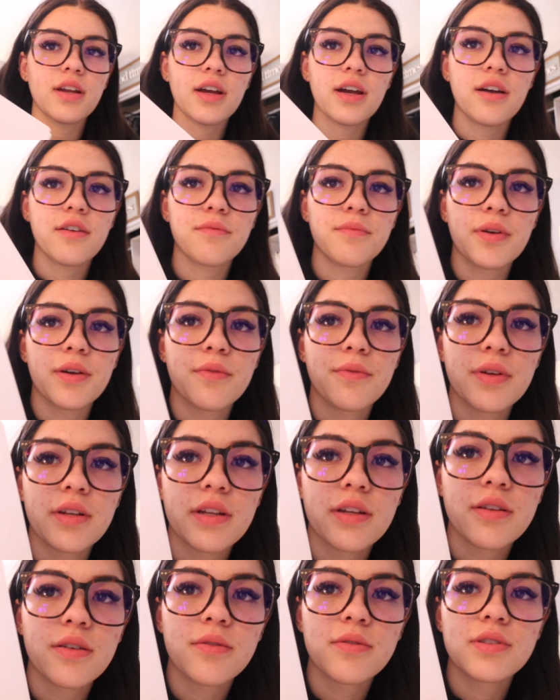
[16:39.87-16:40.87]
I have my
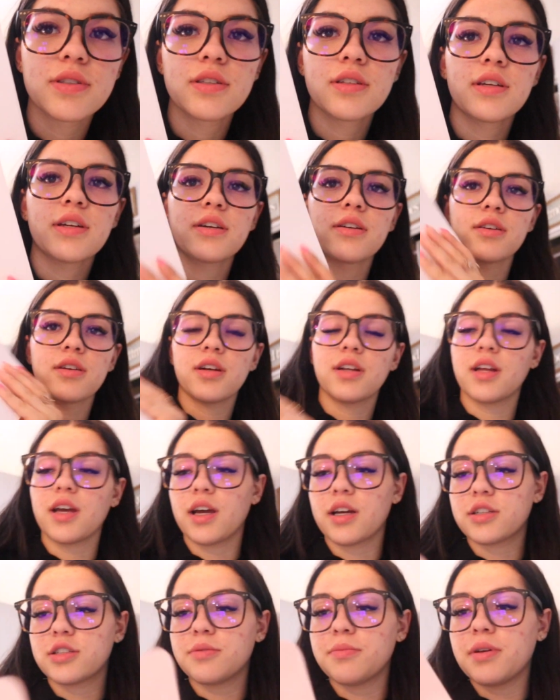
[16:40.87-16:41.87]
reading notes in here, and I
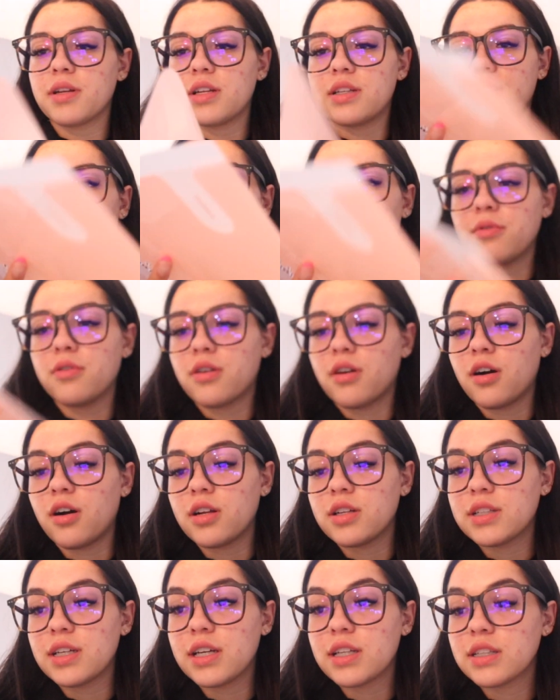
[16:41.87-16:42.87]
actually made a table of
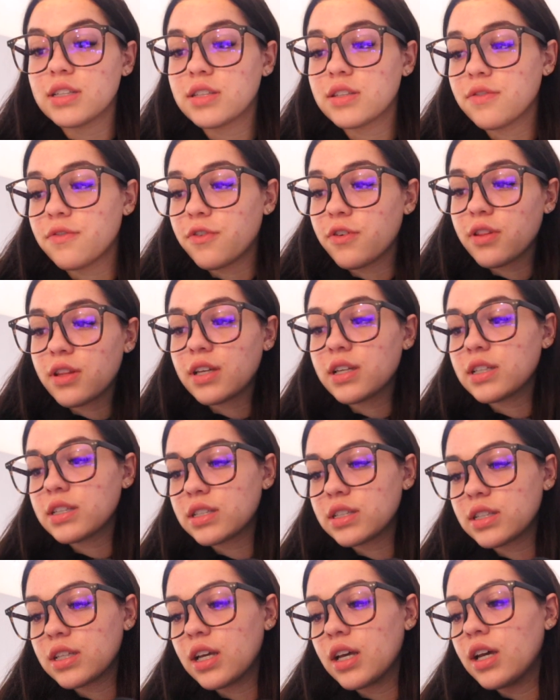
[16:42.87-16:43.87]
contents for
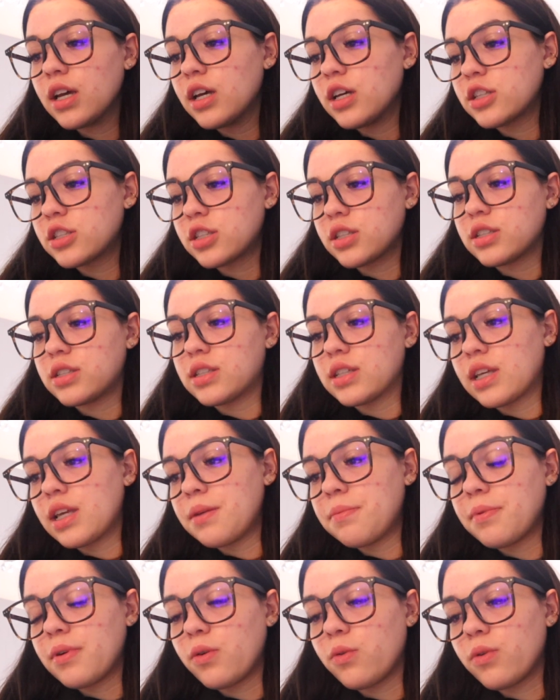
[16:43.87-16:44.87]
this just to
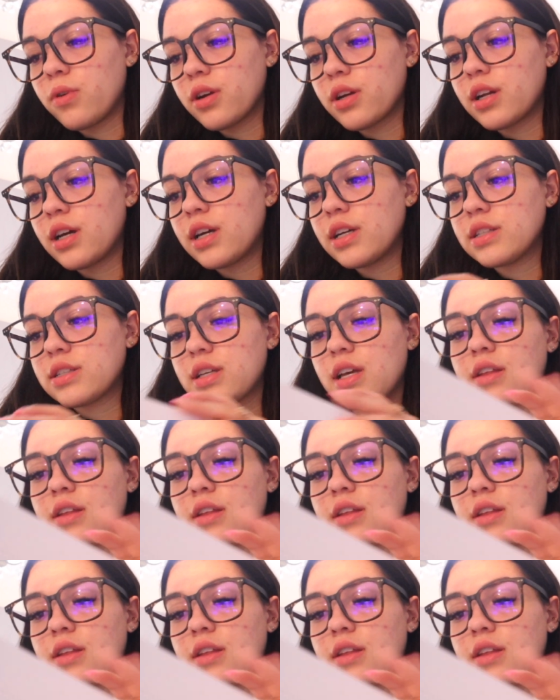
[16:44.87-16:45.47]
keep it organized.